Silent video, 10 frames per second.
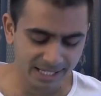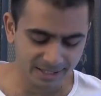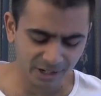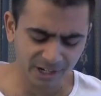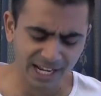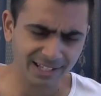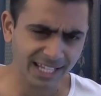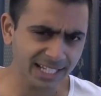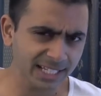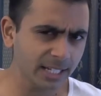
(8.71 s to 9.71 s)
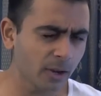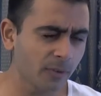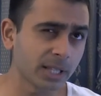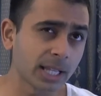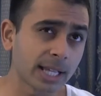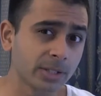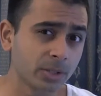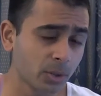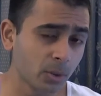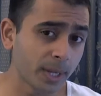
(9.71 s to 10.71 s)
So now lately, over the last
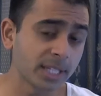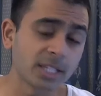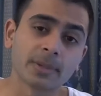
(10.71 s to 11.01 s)
two weeks,